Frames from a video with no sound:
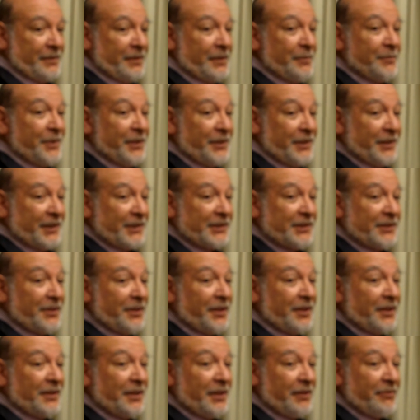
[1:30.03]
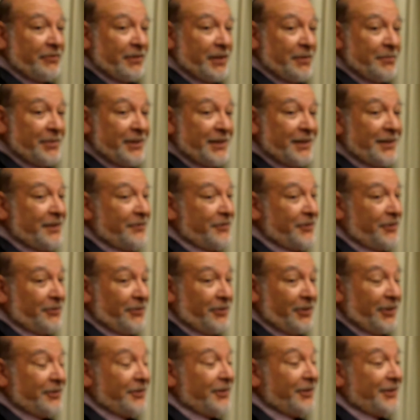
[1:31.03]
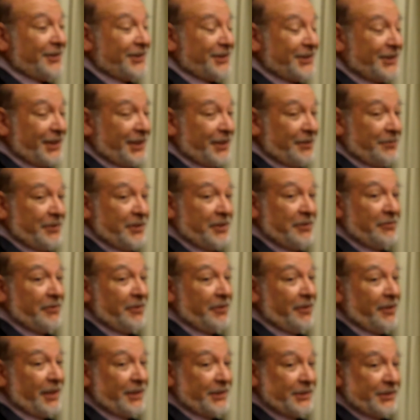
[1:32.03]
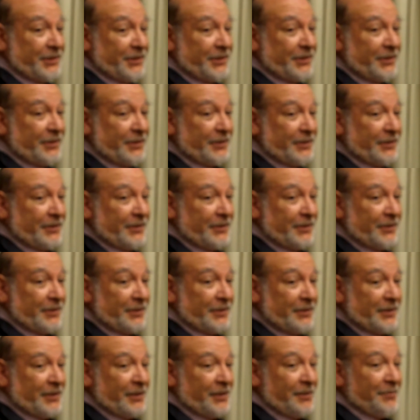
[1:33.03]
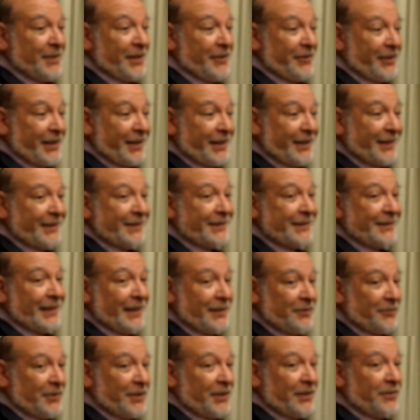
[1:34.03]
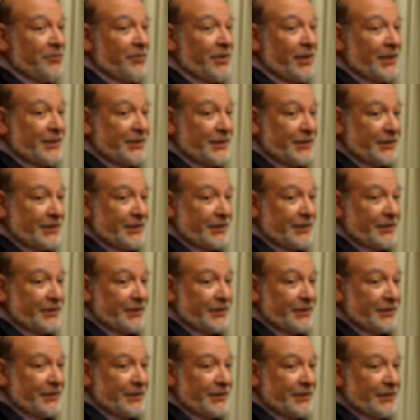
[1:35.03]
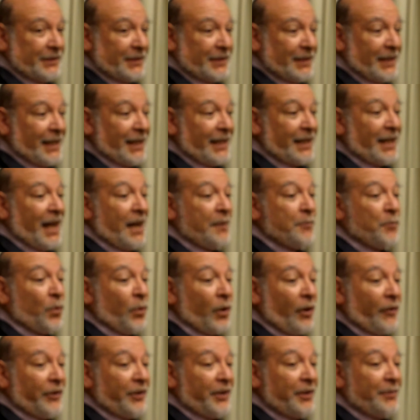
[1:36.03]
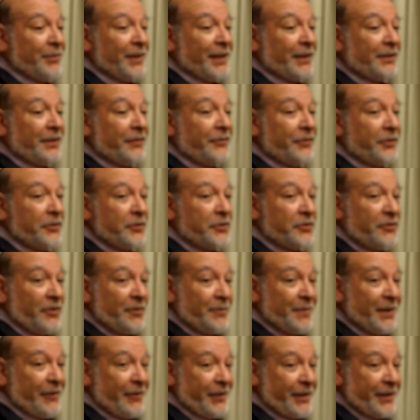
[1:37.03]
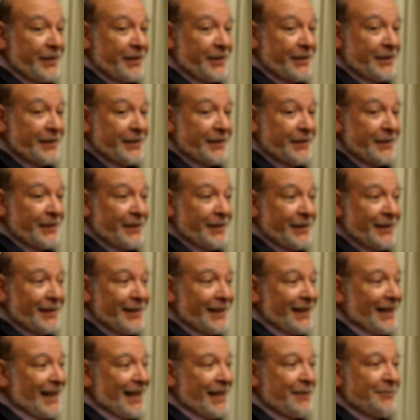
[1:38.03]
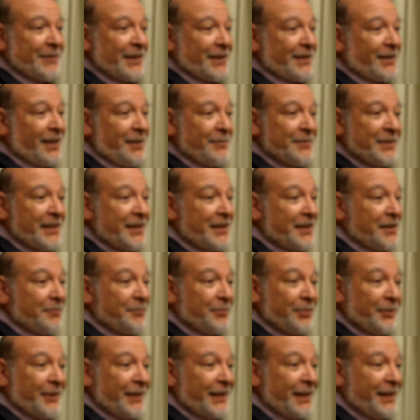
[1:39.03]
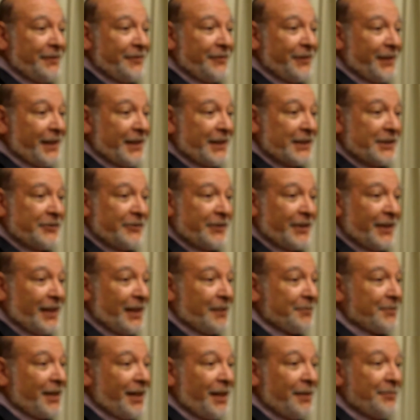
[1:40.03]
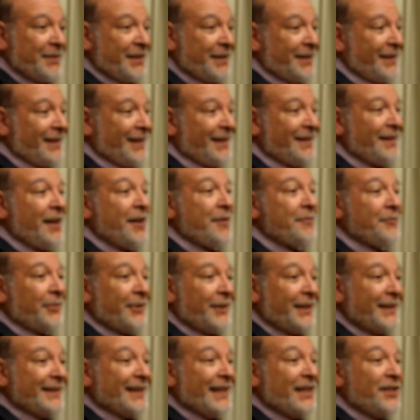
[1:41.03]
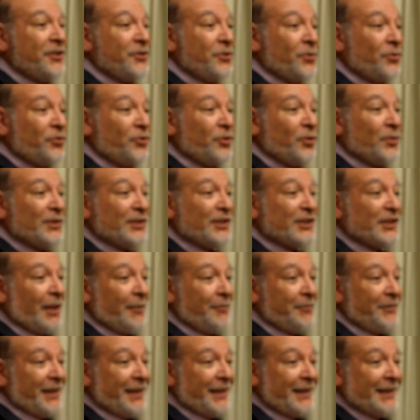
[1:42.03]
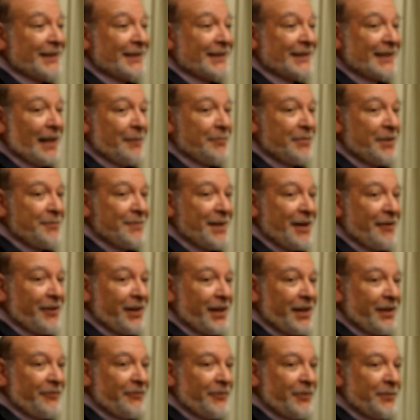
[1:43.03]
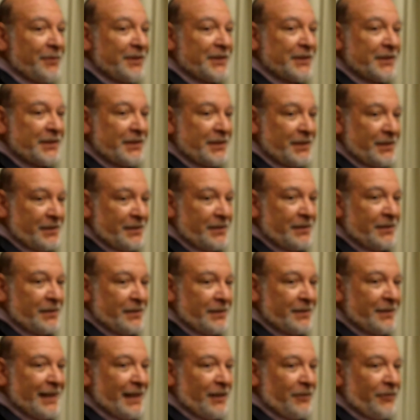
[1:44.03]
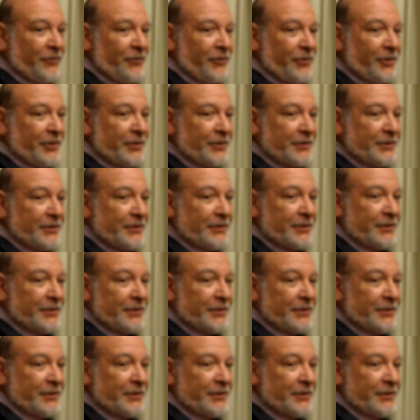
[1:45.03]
The building is starting to crumble, and if you look, you can see it with your own eyes. America is not what it was, and I'm worried about the future of America. I'm not coming here to plead for Israel. I'm coming here to plead that you do something to stop America from its downfall.